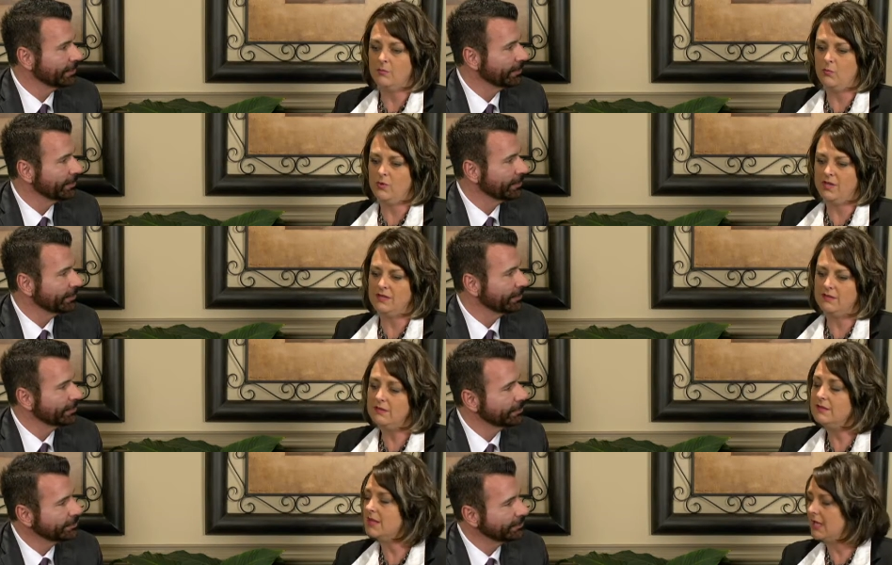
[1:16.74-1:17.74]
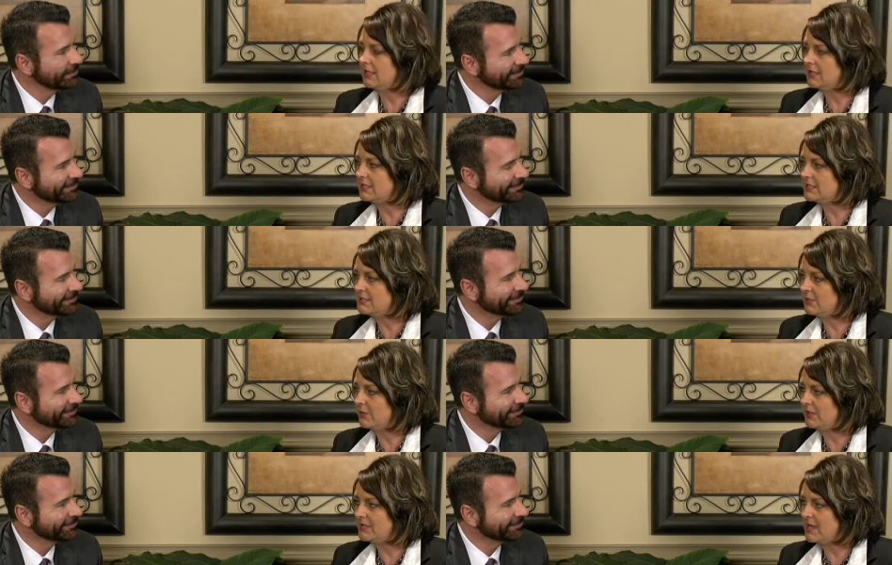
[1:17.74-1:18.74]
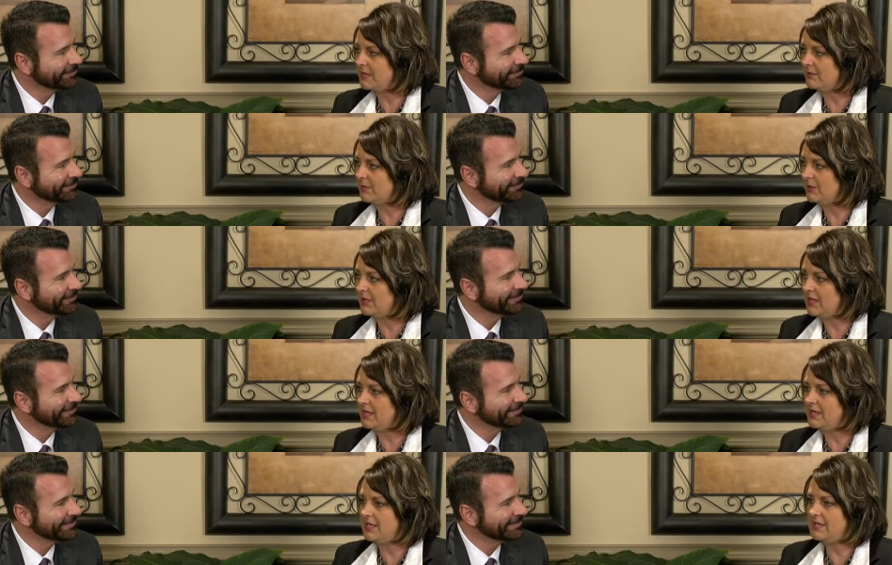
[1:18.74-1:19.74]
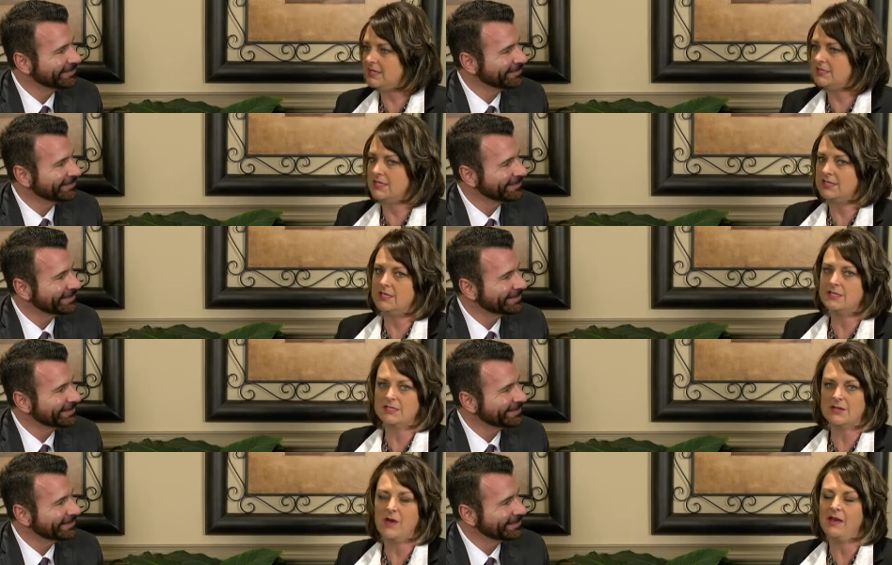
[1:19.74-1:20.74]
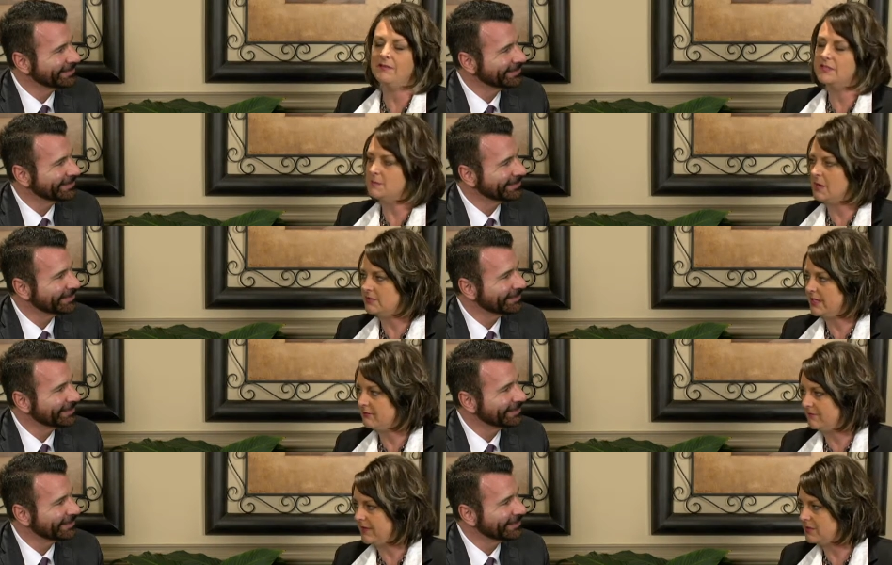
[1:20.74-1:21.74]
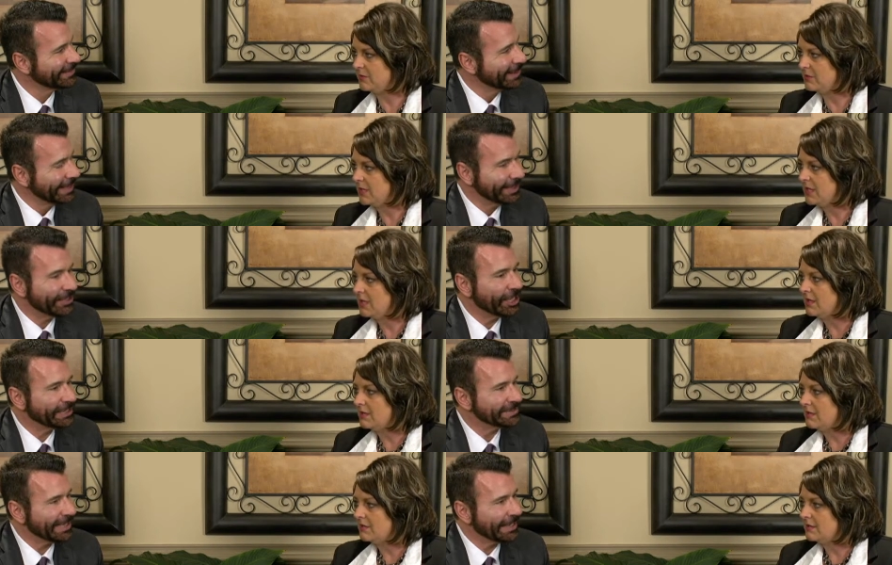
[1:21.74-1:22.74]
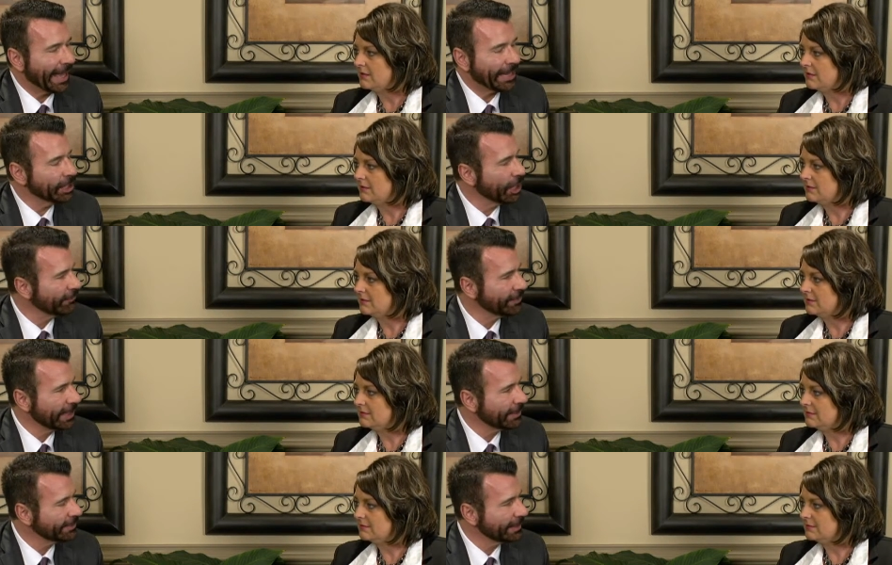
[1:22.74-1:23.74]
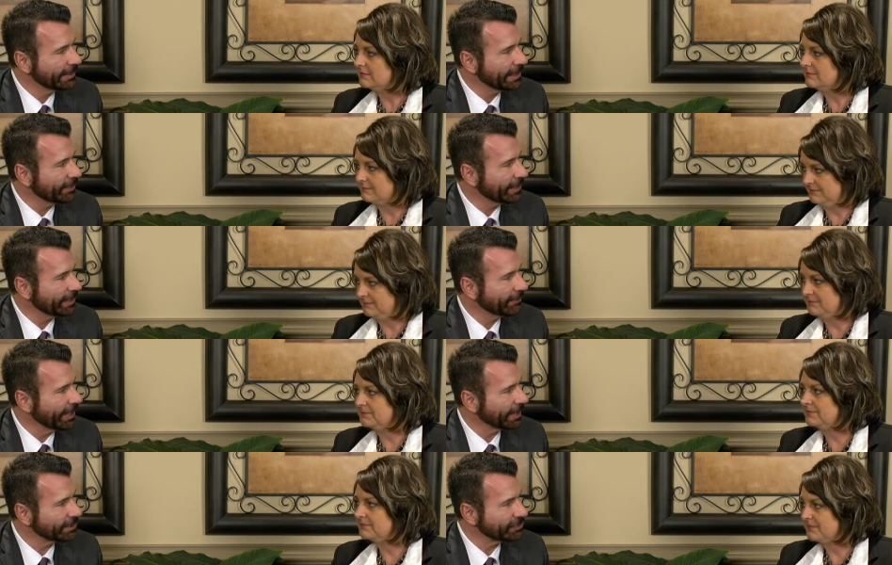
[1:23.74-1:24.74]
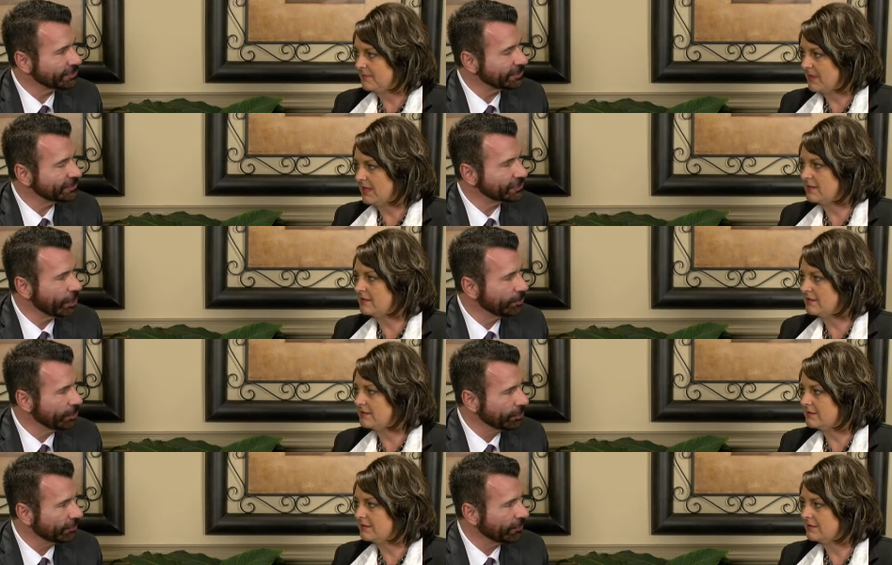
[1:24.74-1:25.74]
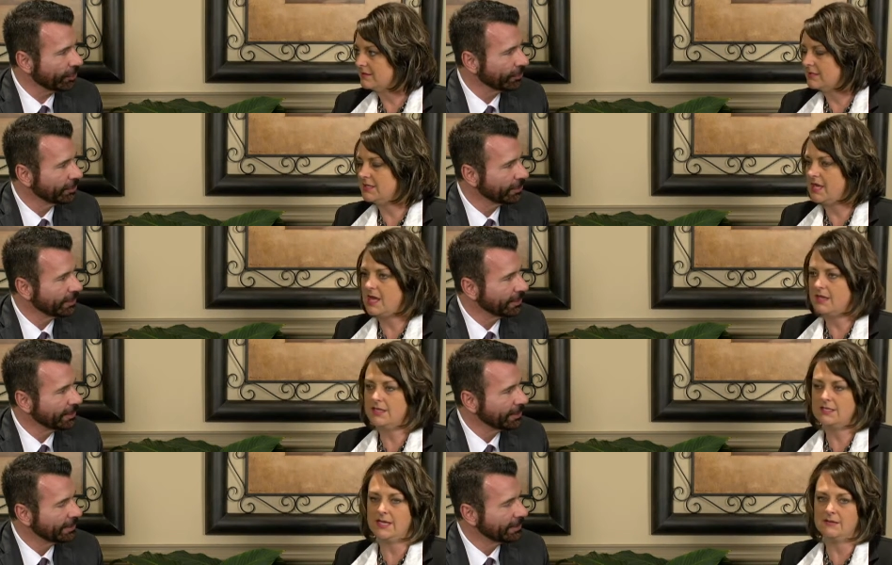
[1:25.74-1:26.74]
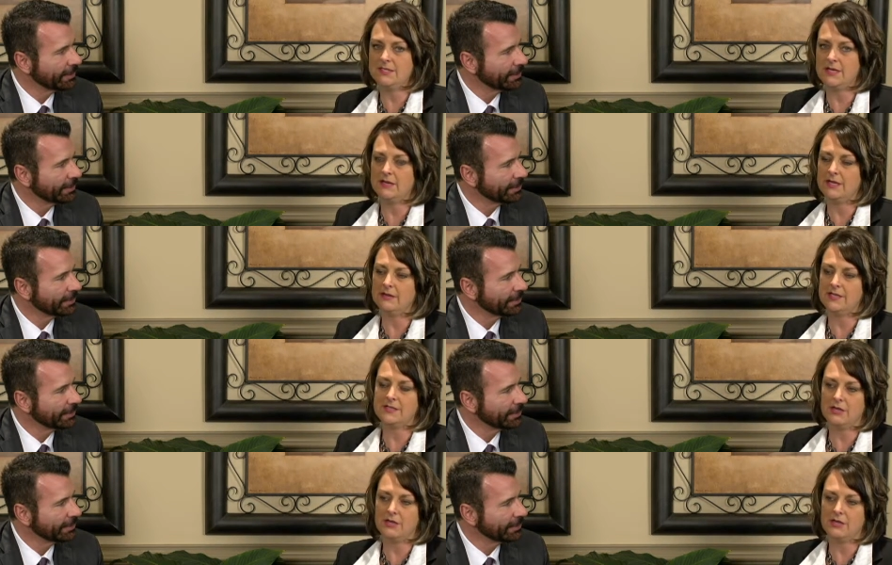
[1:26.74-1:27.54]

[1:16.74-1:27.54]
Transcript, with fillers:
Speaker 1: One good thing that's still with that community is it does still have the small town feel.
Speaker 2: It does, and I love the downtown area of
Speaker 1: Lancaster. It's so beautiful. Yeah, the downtown area is